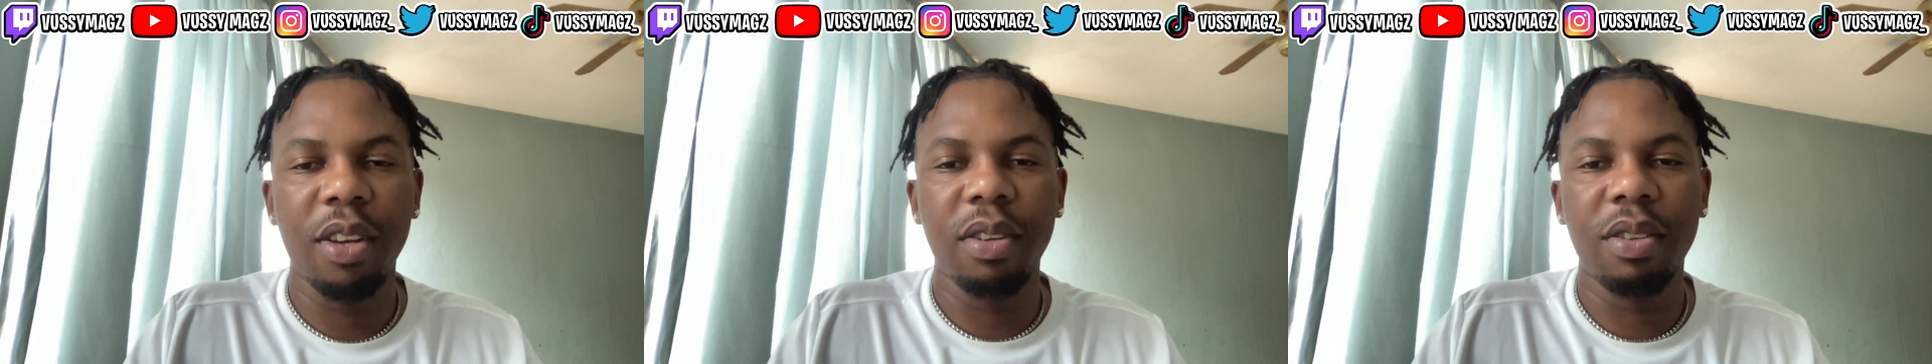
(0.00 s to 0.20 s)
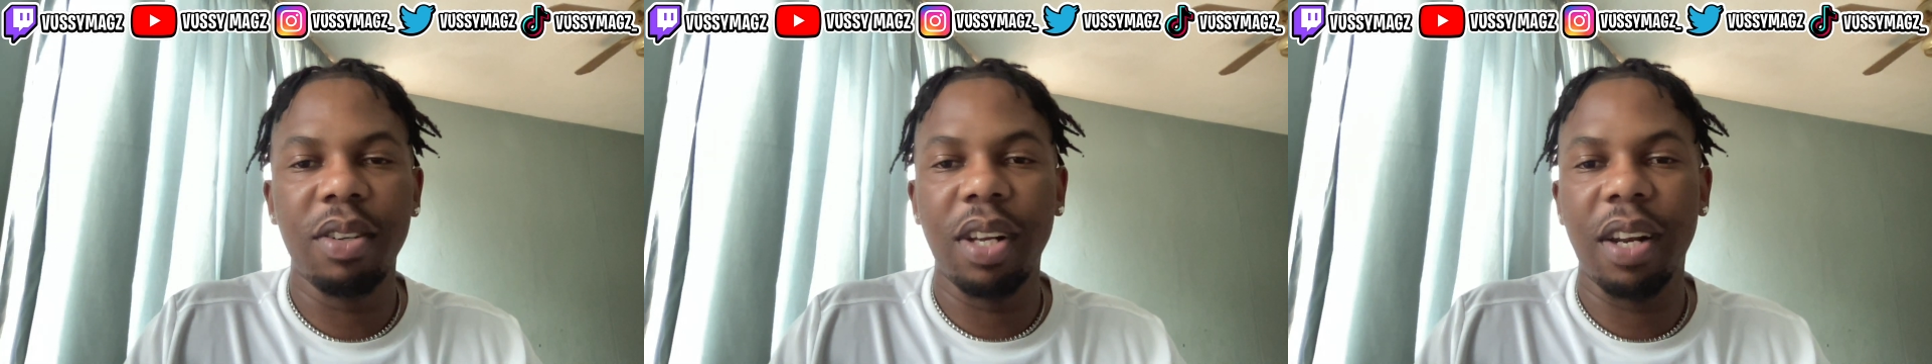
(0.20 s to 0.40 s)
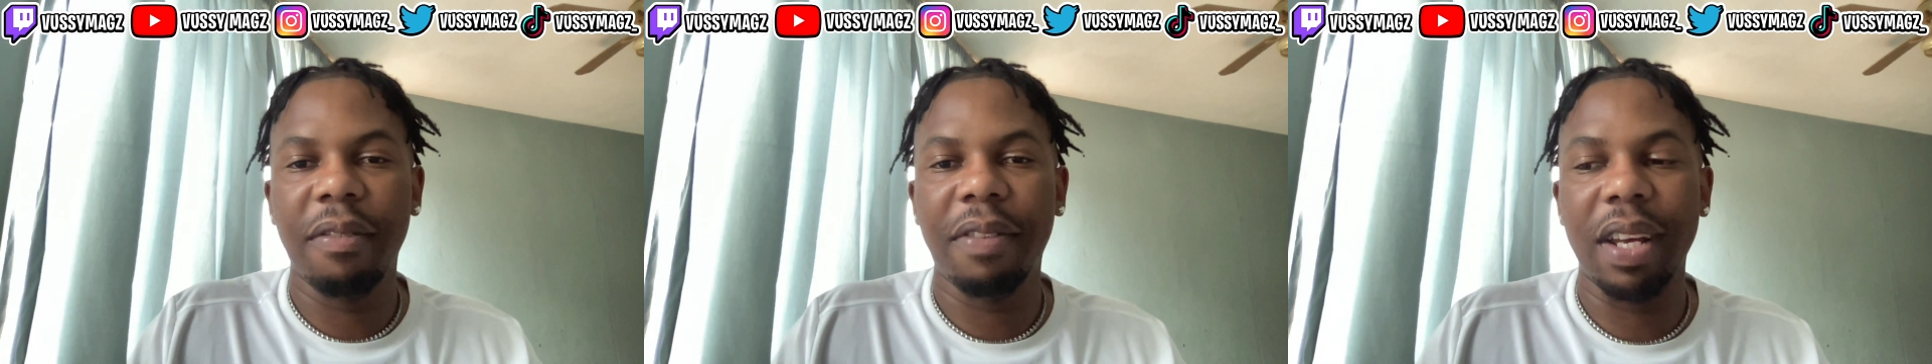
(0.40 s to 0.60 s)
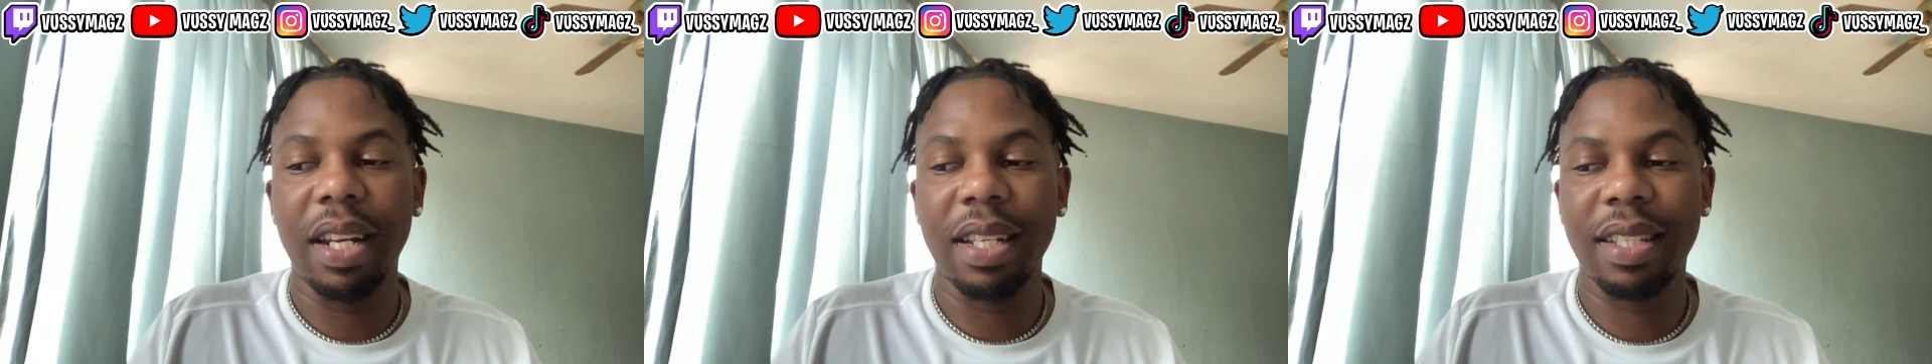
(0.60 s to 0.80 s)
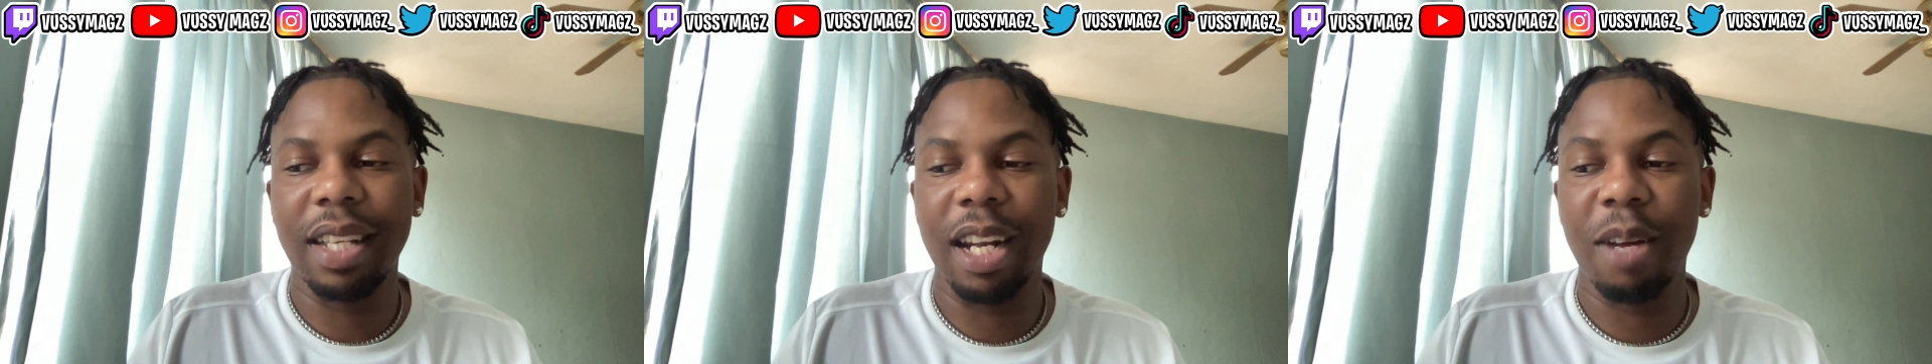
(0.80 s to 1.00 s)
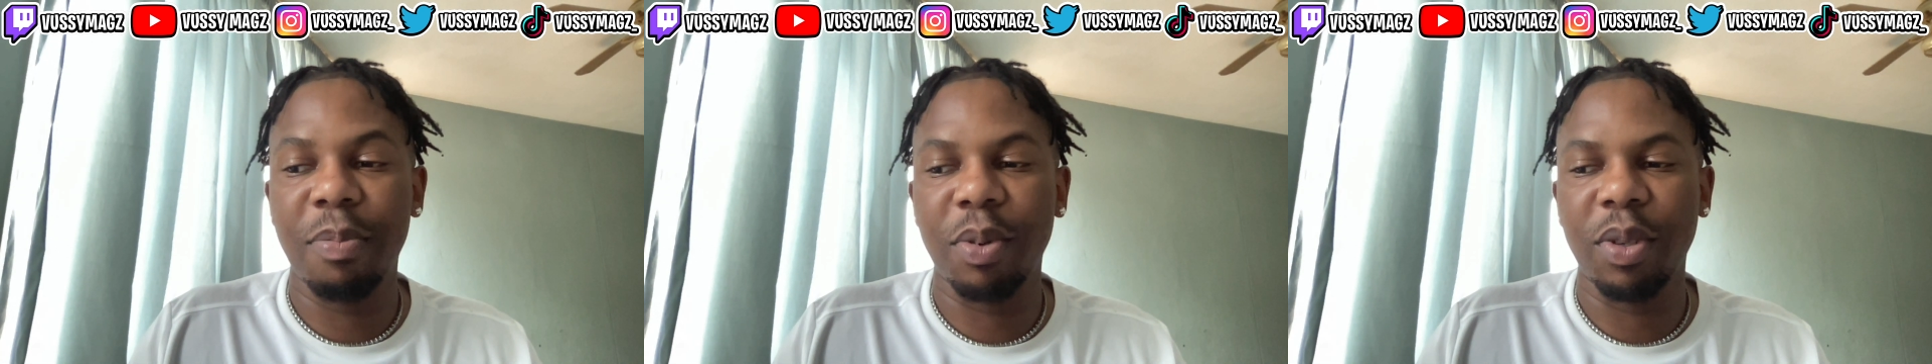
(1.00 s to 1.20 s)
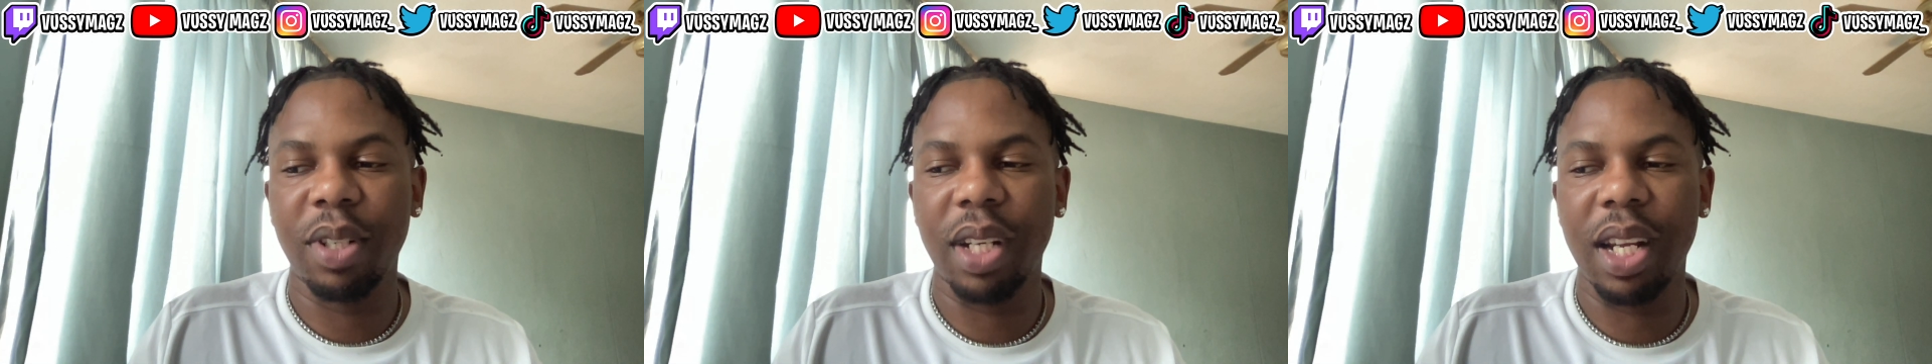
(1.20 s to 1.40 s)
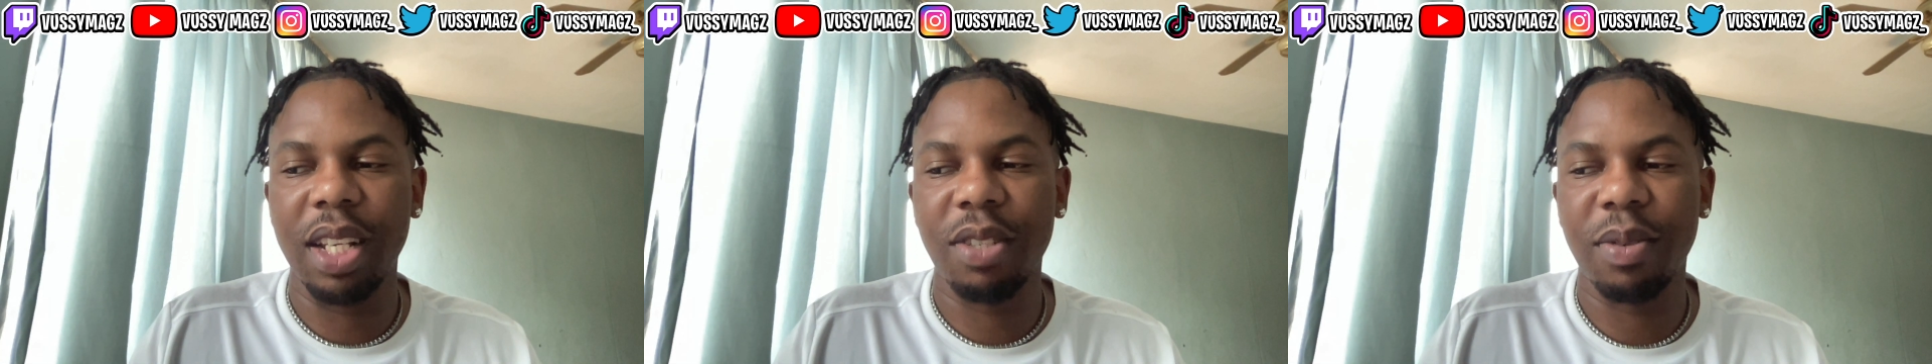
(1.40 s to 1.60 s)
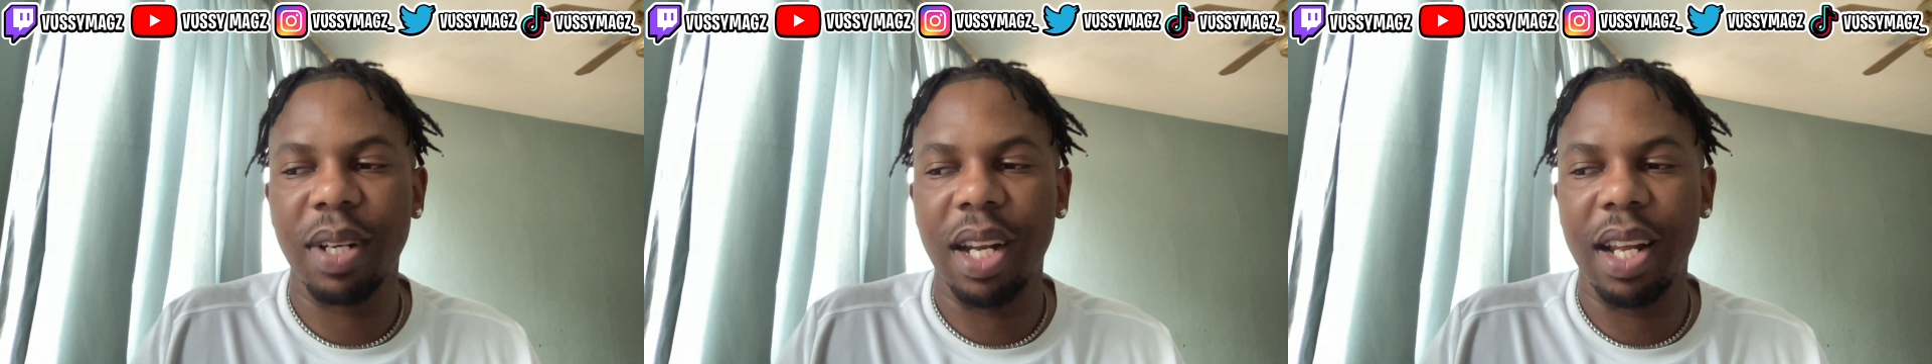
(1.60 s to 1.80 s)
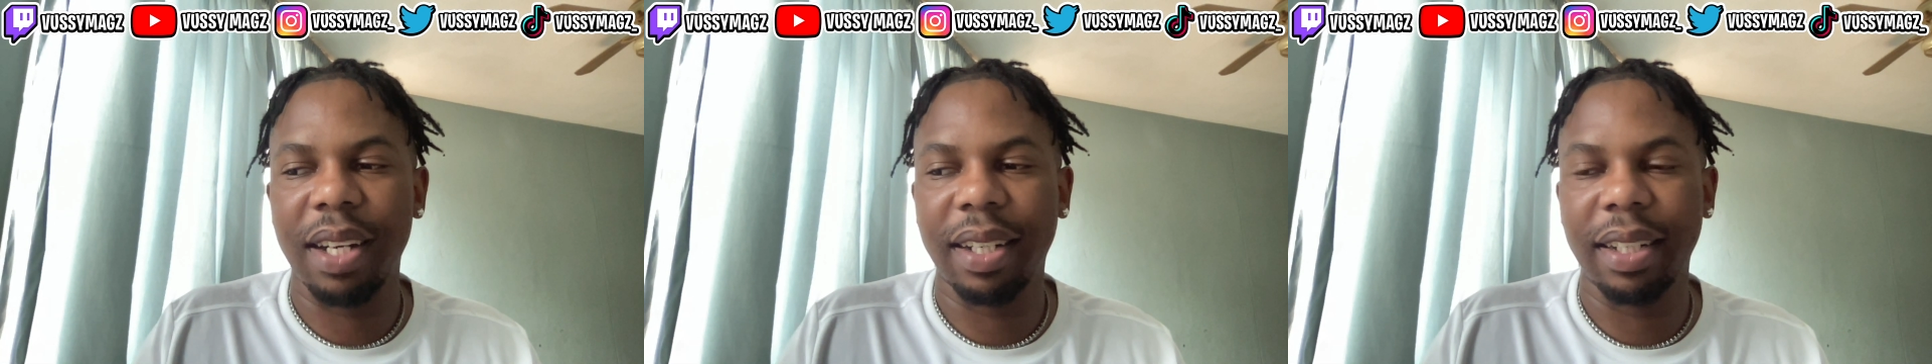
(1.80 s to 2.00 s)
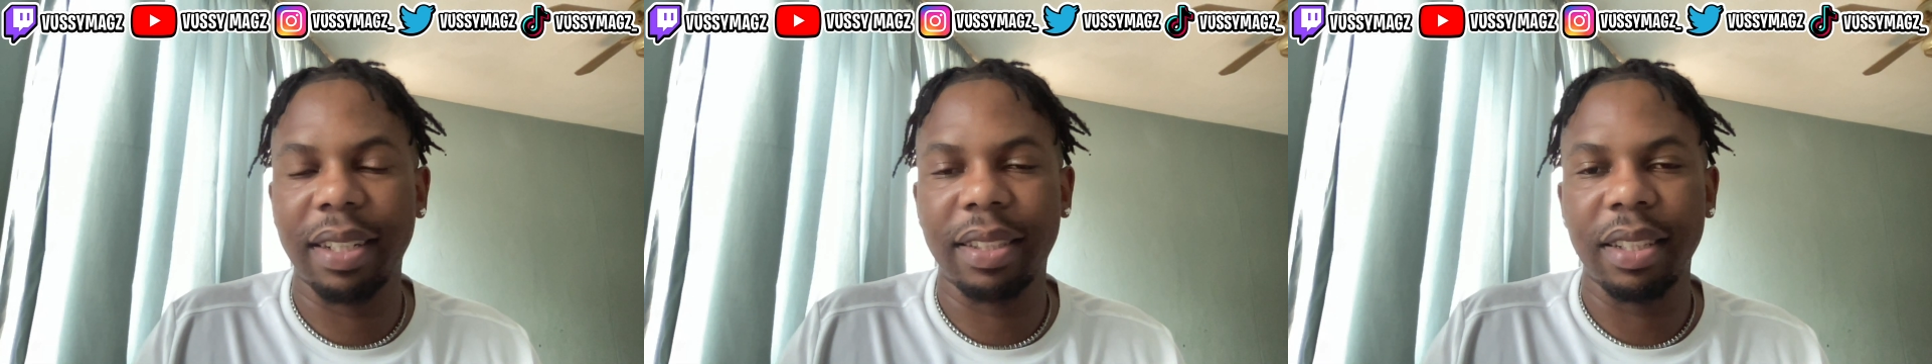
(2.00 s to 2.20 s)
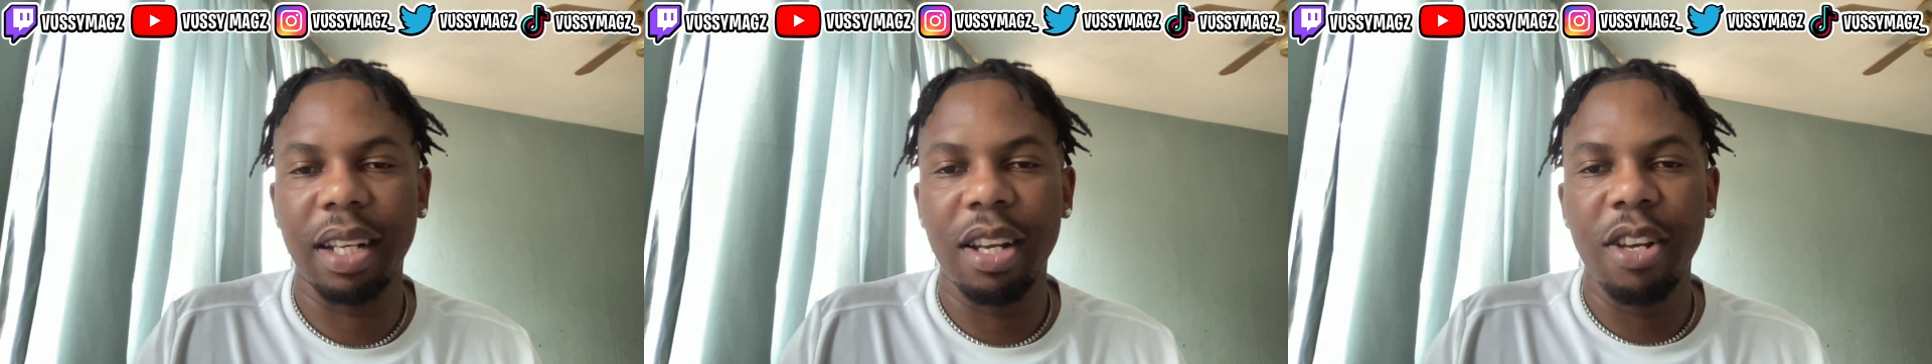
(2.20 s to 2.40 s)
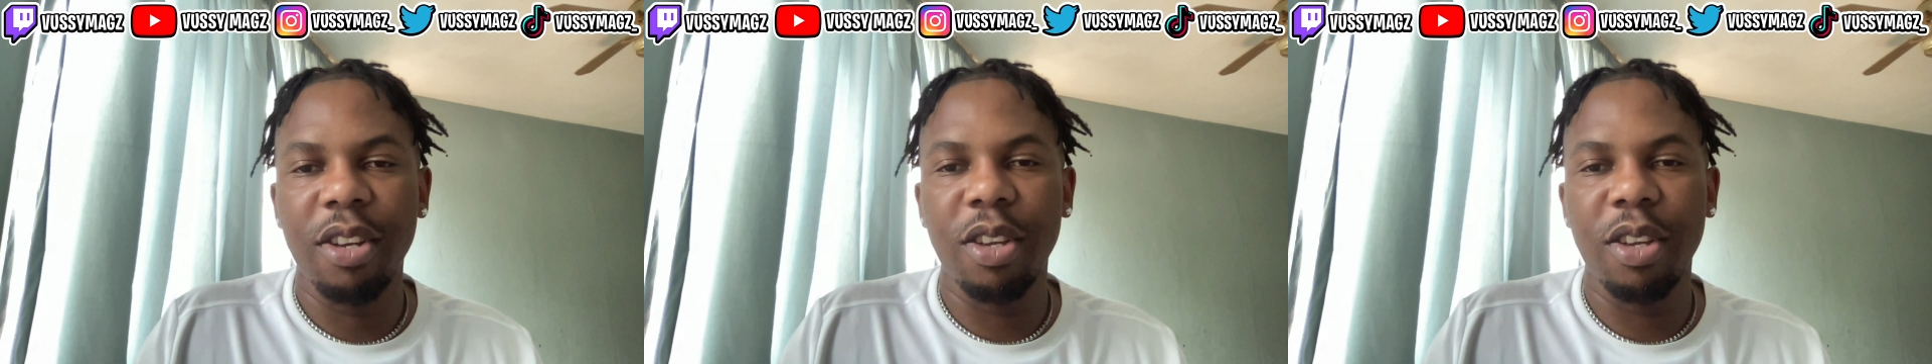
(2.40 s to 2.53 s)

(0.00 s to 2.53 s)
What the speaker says: you're going to find a setup on Nas 100.